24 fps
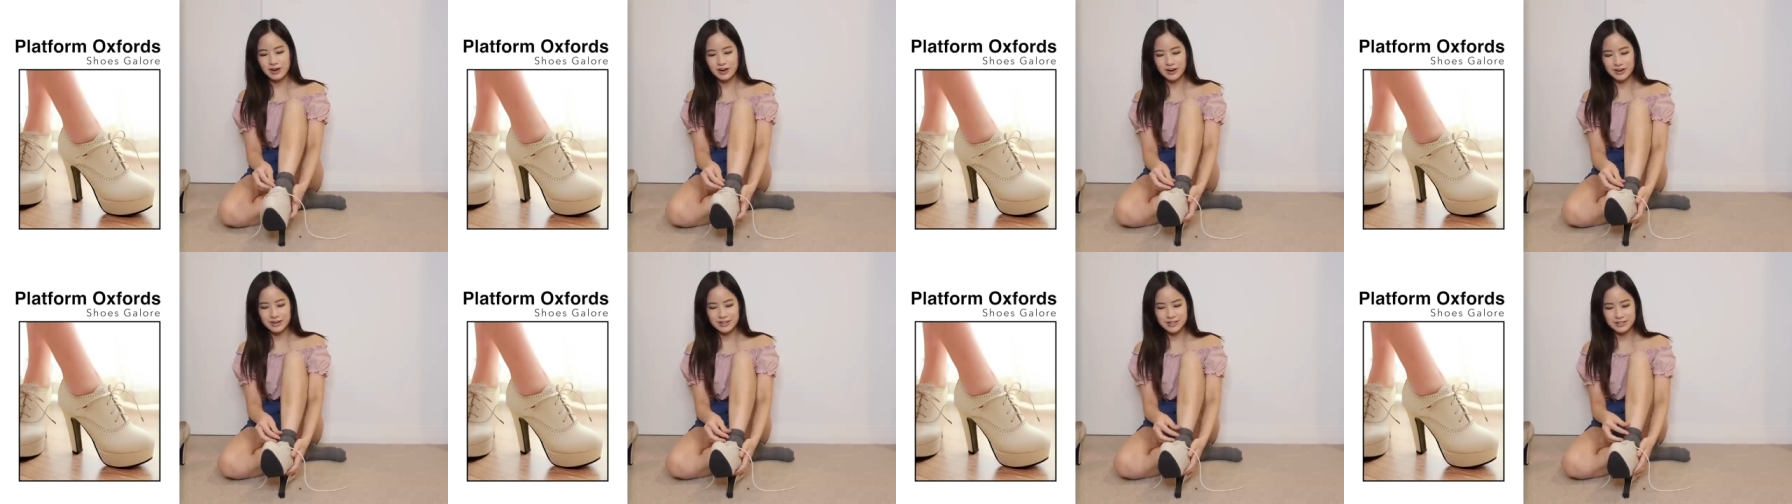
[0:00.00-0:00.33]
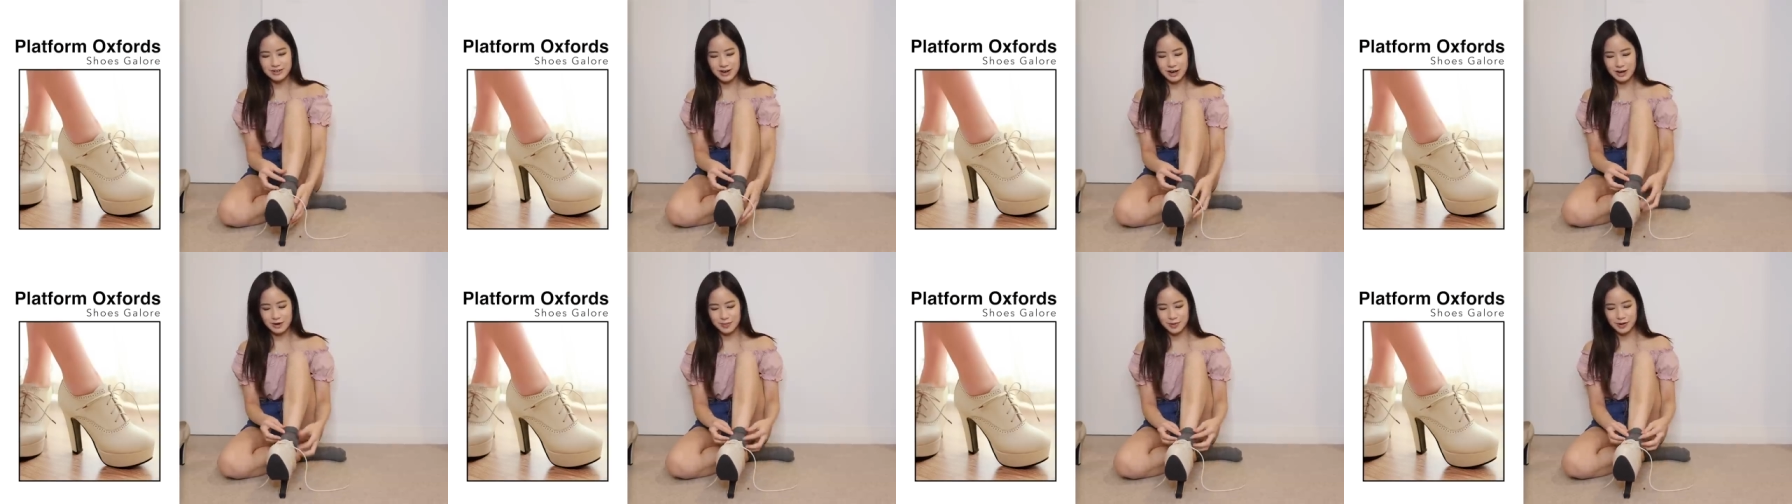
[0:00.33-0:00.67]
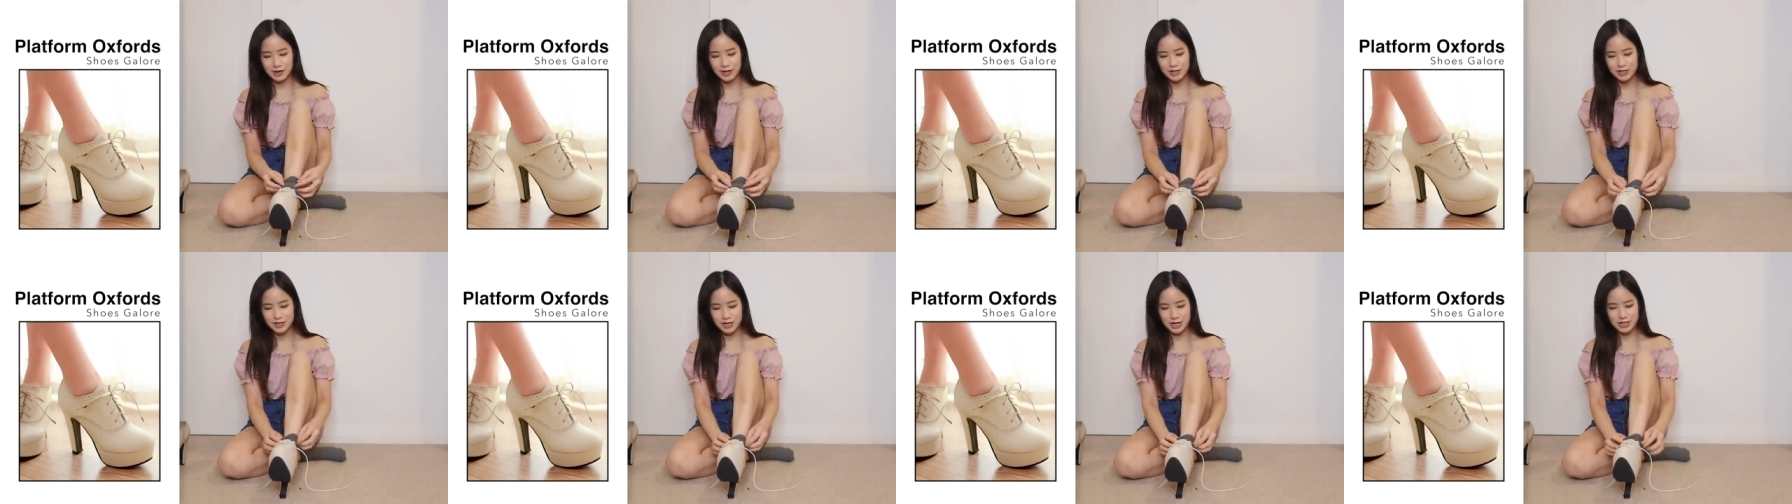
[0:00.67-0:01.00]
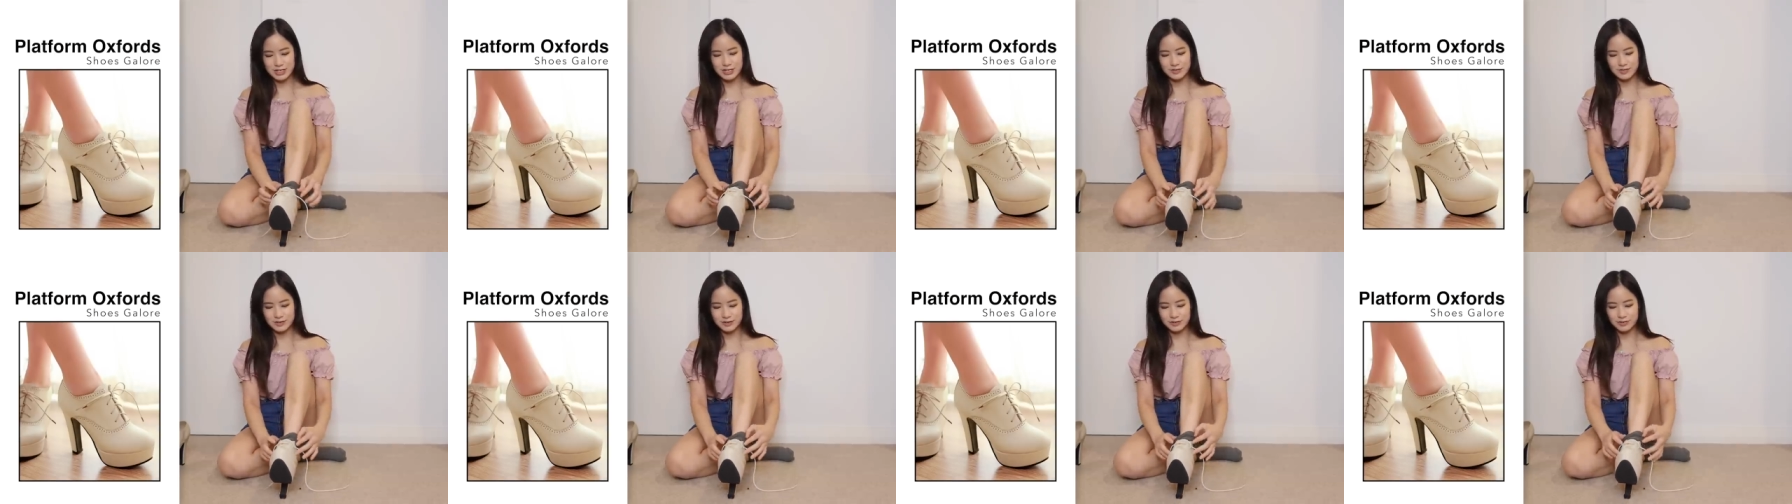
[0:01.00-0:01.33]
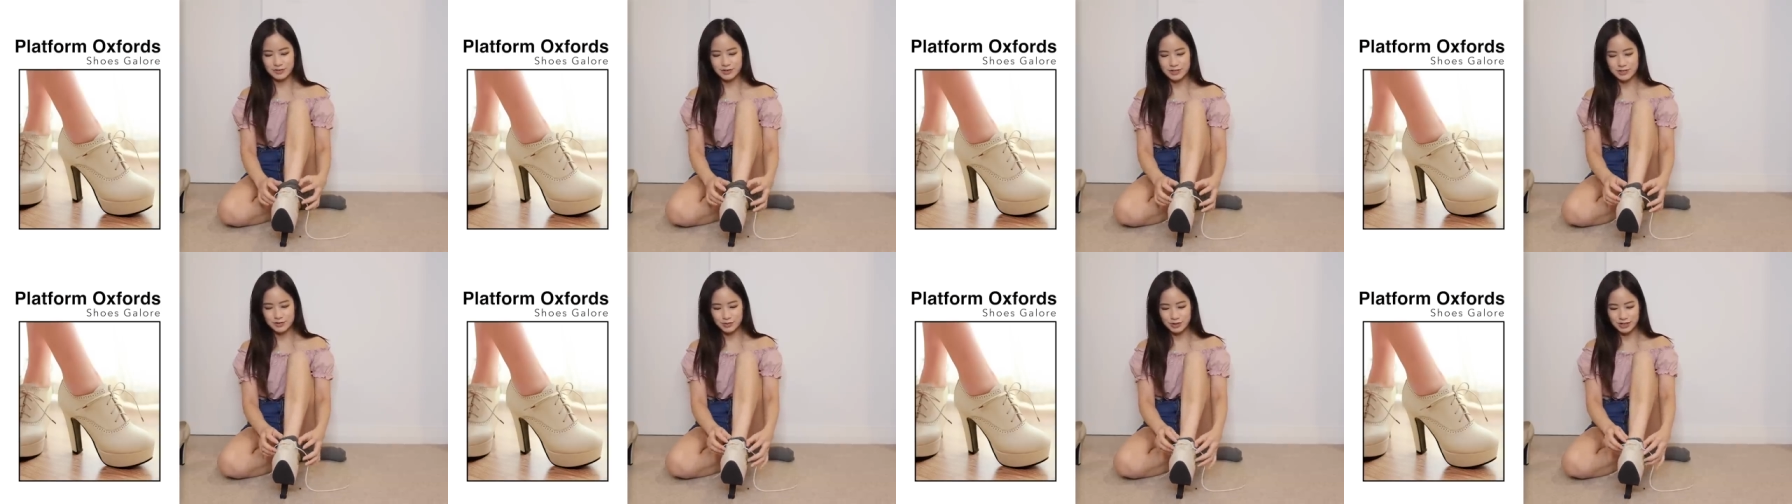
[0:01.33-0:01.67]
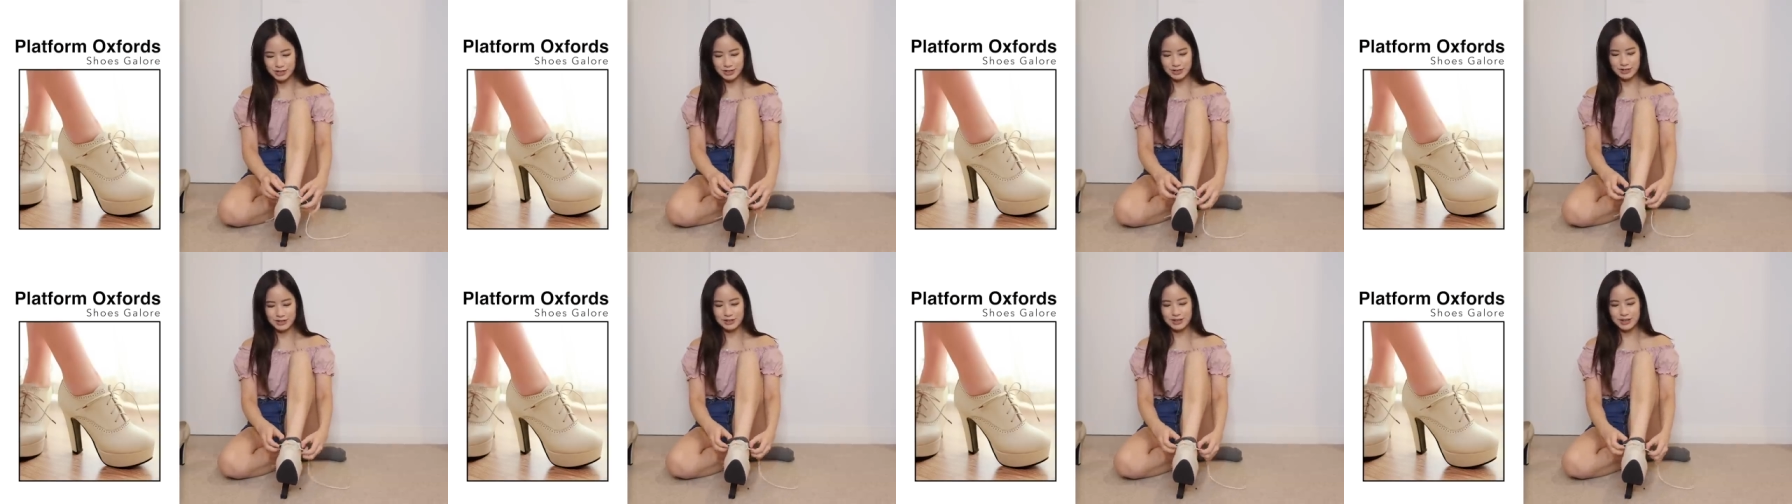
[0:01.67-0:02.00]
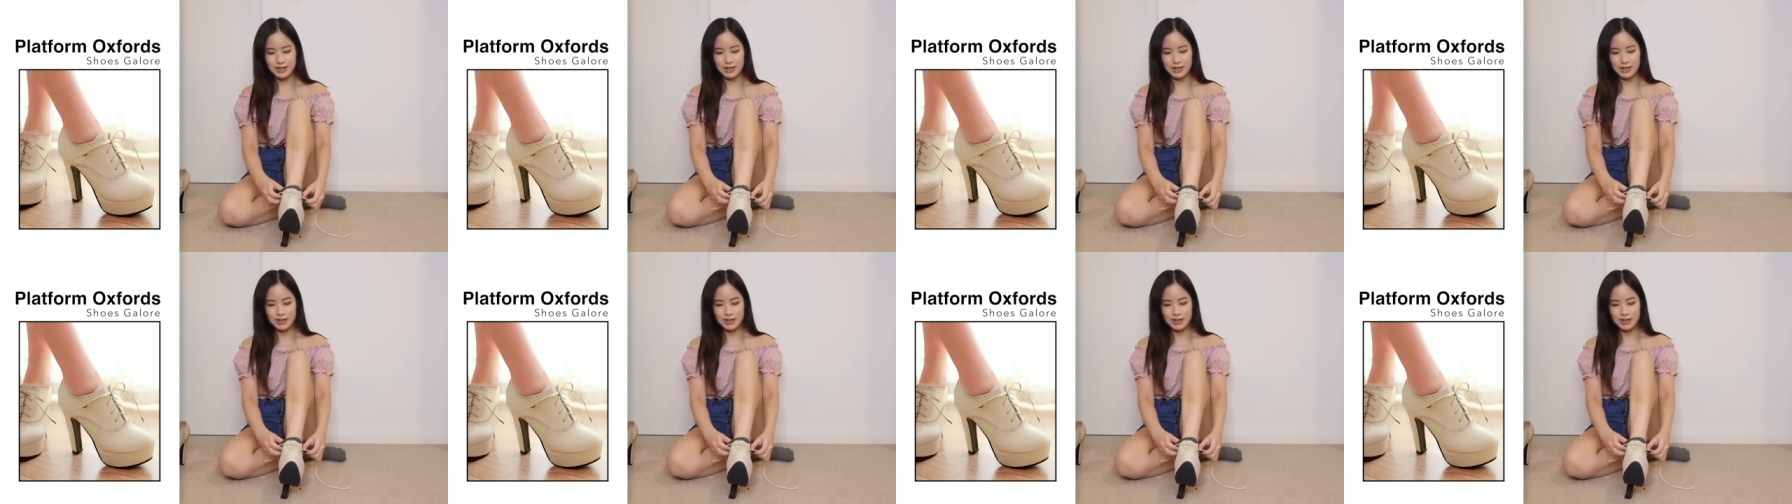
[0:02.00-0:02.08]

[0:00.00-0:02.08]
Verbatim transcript: on, so I apologize if it looks really